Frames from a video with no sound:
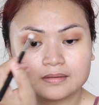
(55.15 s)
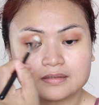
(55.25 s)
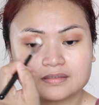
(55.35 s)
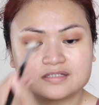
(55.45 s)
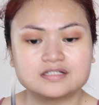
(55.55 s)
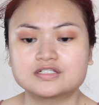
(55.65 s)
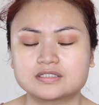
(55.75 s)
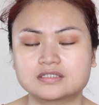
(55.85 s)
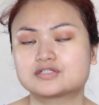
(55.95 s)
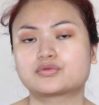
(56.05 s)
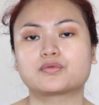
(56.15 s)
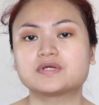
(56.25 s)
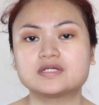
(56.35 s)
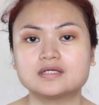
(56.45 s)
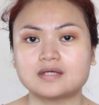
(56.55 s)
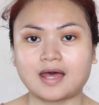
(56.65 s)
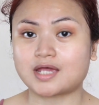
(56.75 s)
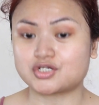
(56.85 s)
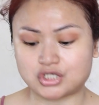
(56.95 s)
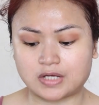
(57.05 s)
This is just a 3
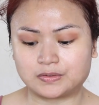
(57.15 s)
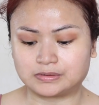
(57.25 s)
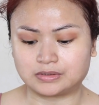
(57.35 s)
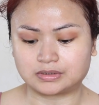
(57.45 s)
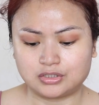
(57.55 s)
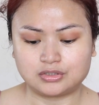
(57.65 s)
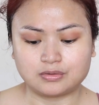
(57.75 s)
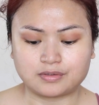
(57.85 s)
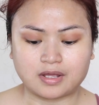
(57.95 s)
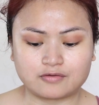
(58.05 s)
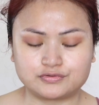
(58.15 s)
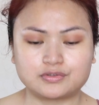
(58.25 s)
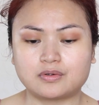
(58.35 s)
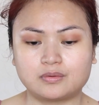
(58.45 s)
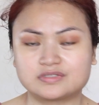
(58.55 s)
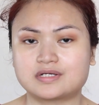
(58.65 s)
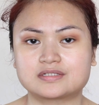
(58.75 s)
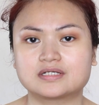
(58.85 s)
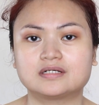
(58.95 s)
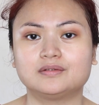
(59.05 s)
eyeshadow look. You don't have to go
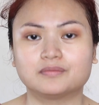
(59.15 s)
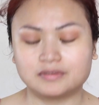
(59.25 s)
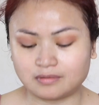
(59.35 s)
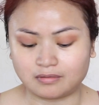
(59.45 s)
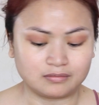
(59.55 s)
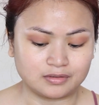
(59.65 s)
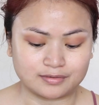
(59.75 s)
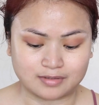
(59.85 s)
technical with all other